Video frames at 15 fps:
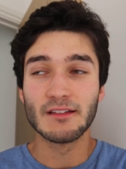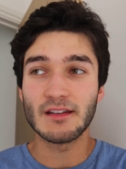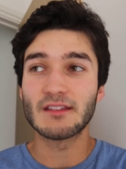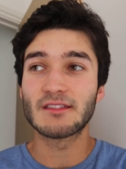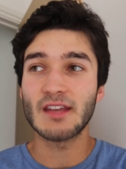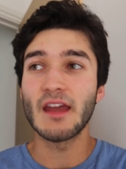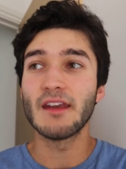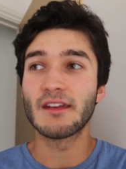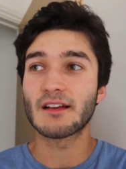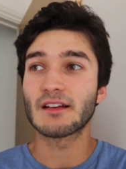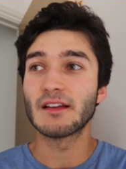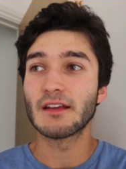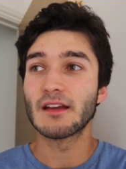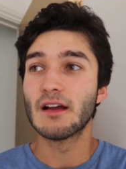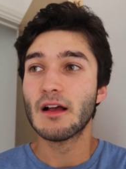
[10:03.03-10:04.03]
did
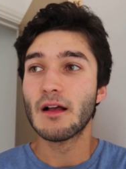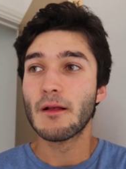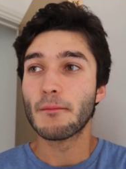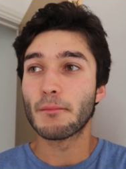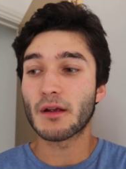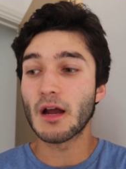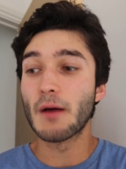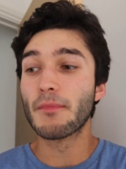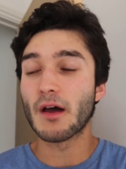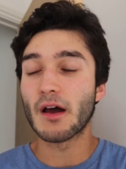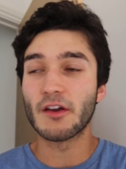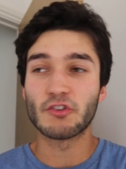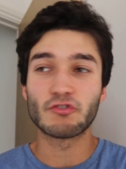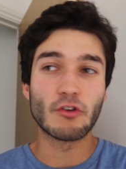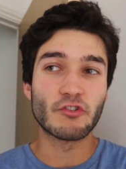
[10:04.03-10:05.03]
technically become the
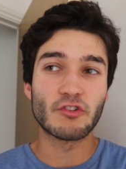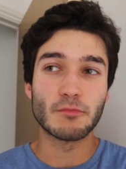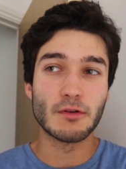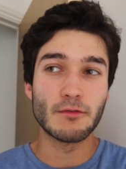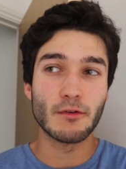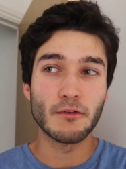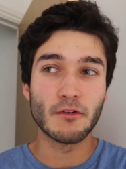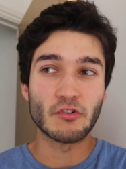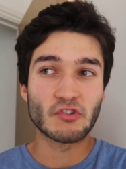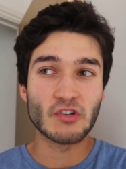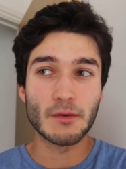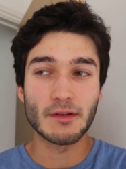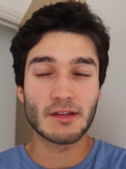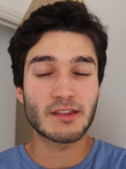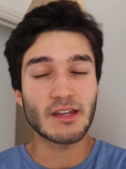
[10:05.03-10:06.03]
highest grossing movie of all
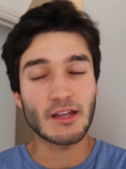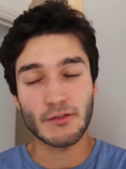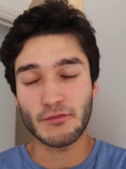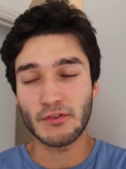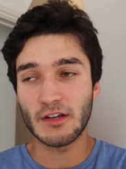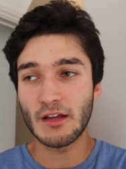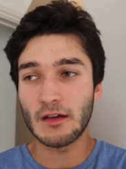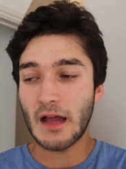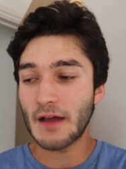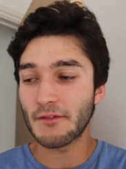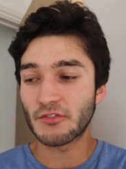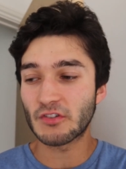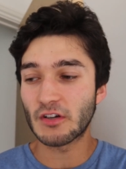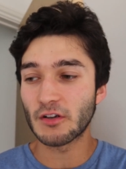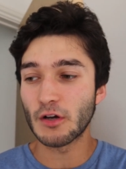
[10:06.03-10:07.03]
time. But thankfully,
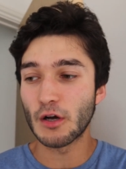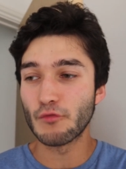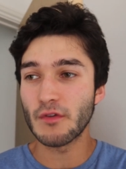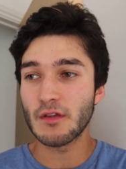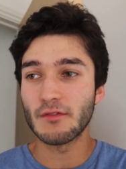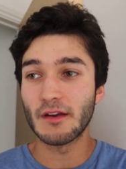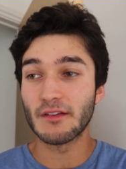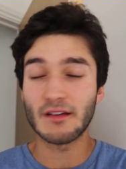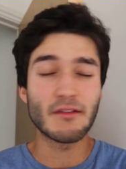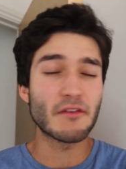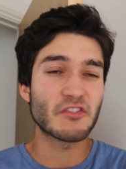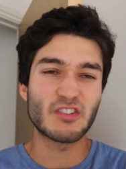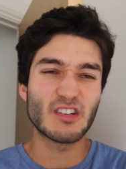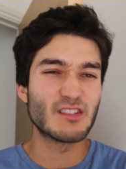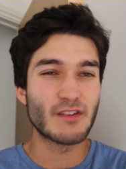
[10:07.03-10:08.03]
Avatar got a re-release. I've never
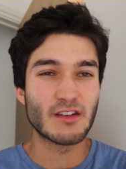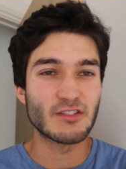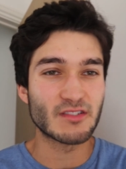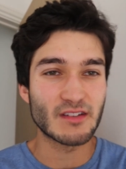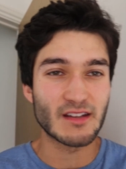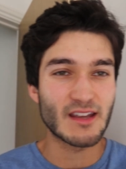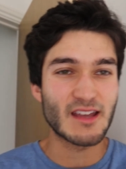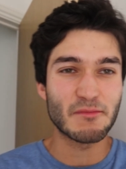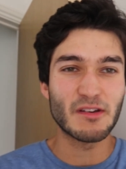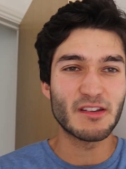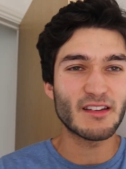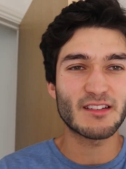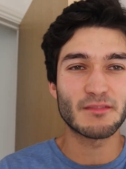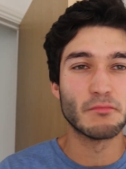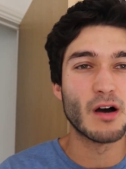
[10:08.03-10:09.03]
seen Avengers Endgame, but
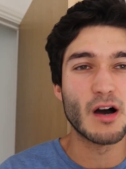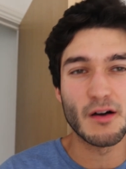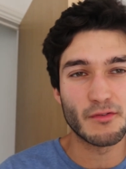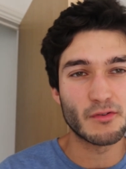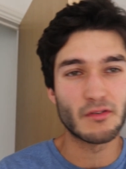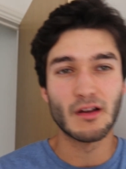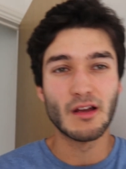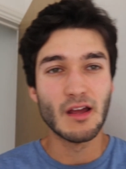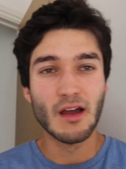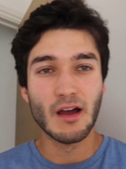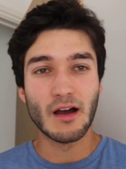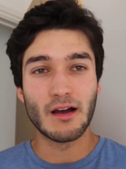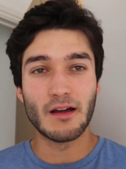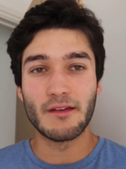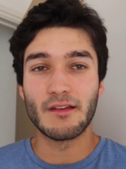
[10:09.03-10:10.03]
that's Marvel.
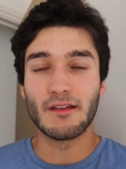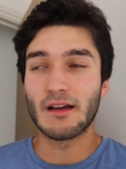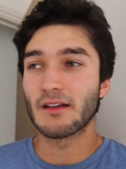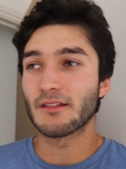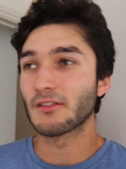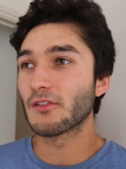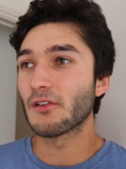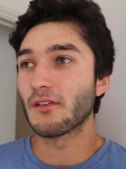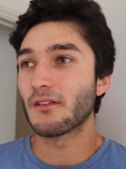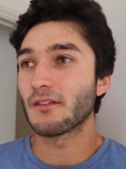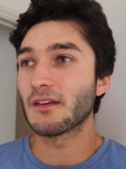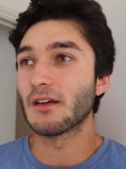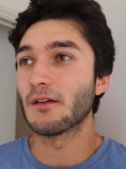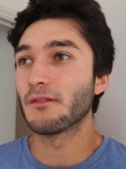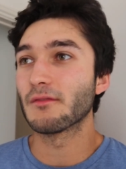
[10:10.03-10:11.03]
And it hasn't got,
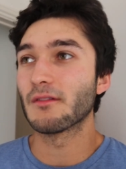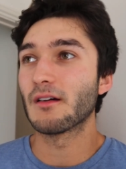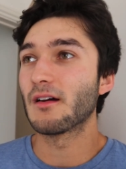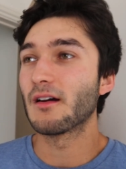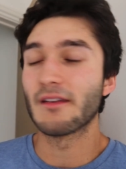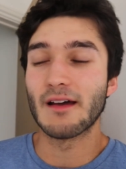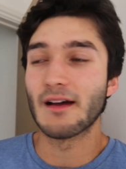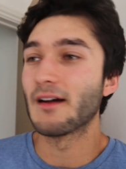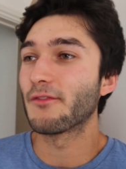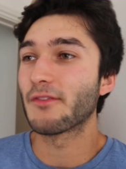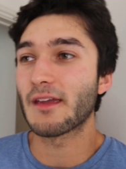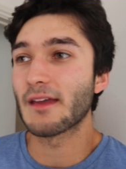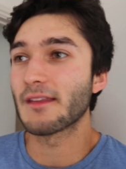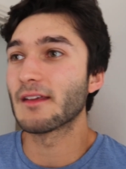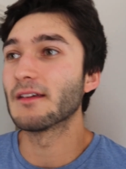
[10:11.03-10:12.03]
you know, uh, nah,
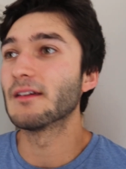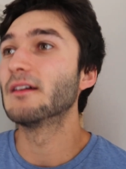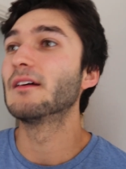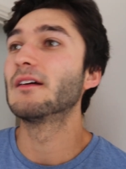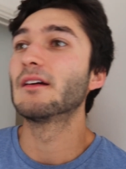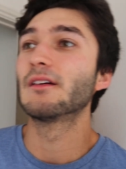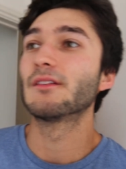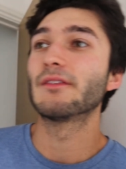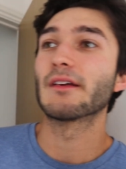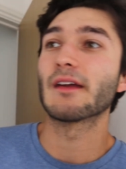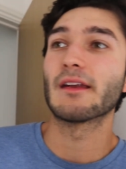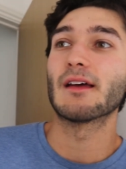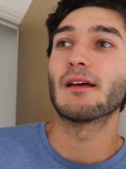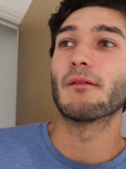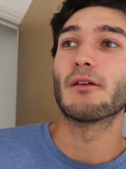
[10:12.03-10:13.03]
forget it.
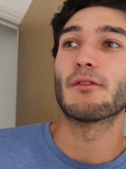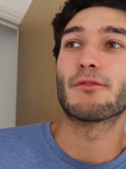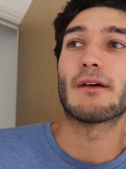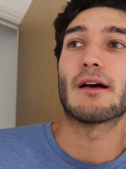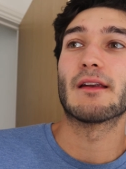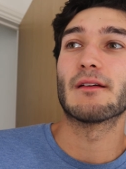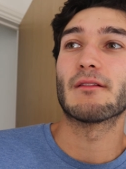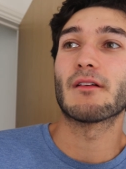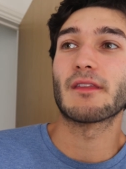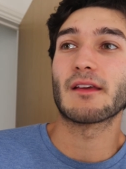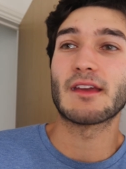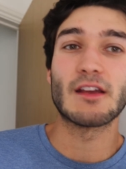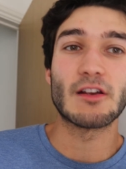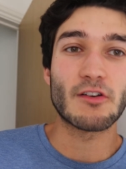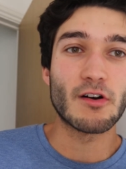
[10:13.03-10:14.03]
Forget it, what fun. I'd rather
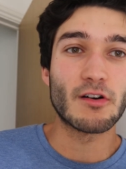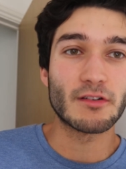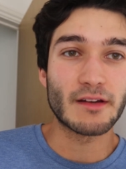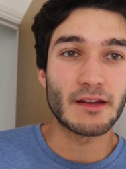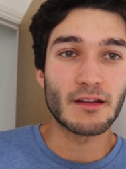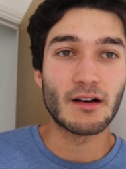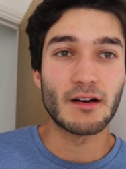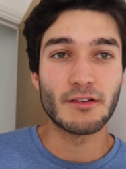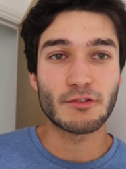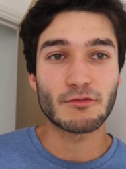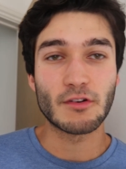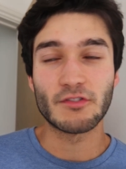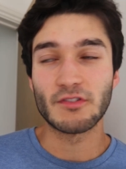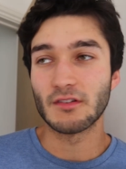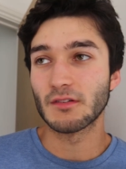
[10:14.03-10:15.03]
King Kong get the highest
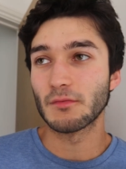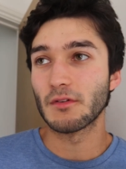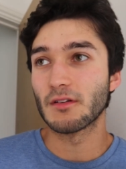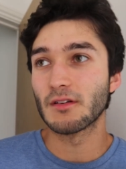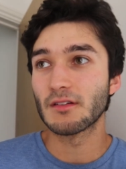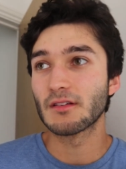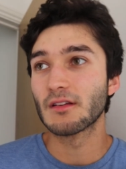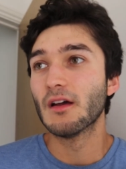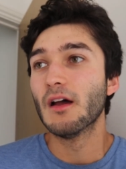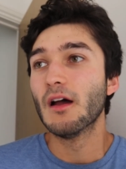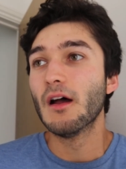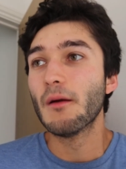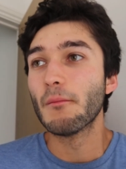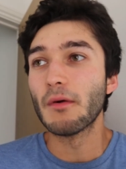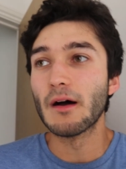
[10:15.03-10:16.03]
grossing, to be honest.
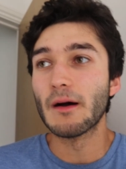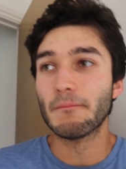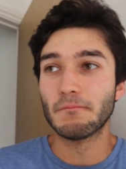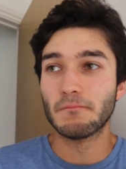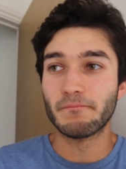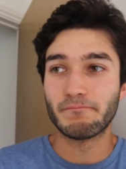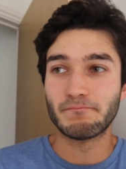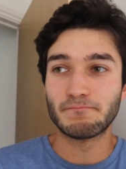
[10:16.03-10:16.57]
But, um,